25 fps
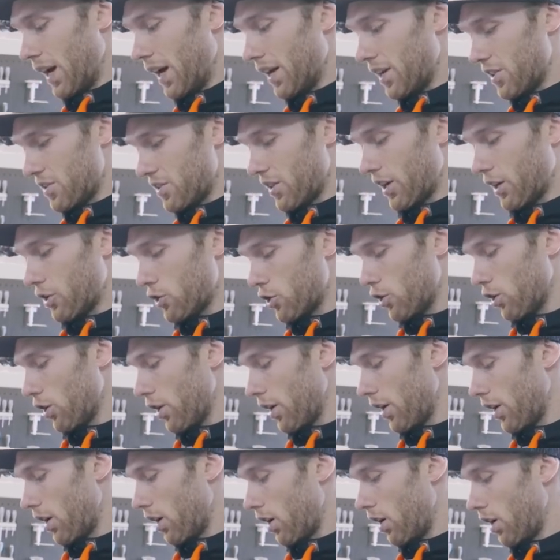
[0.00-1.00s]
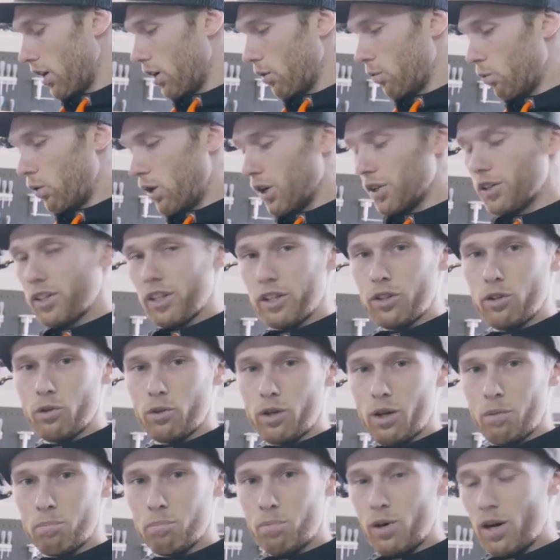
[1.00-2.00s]
And it's actually one that you
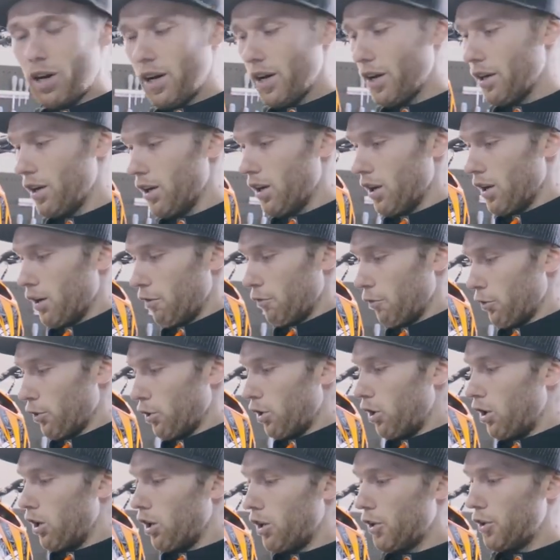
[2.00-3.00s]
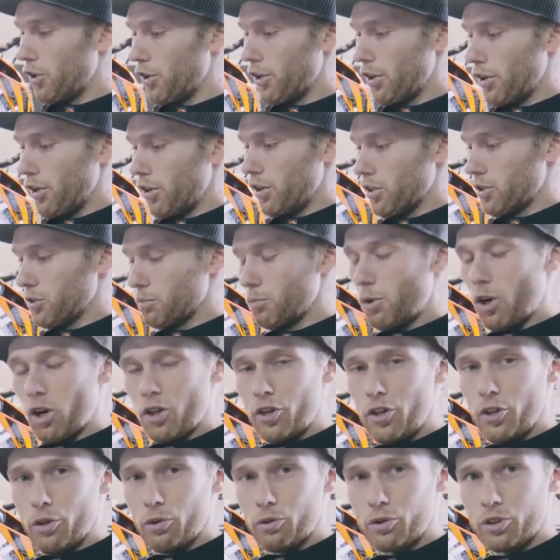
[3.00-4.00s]
can buy for all the small
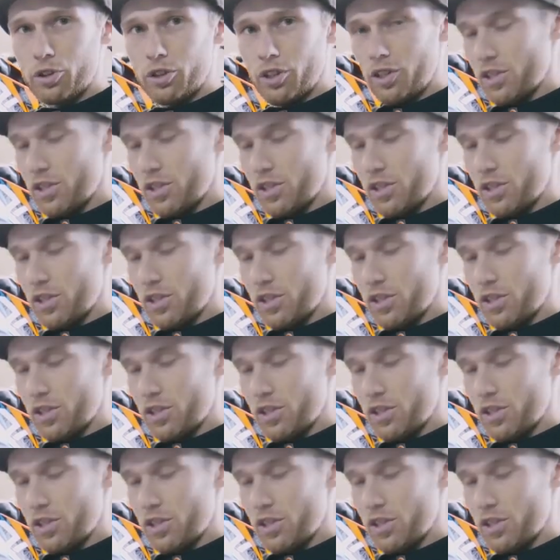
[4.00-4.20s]
Dukes.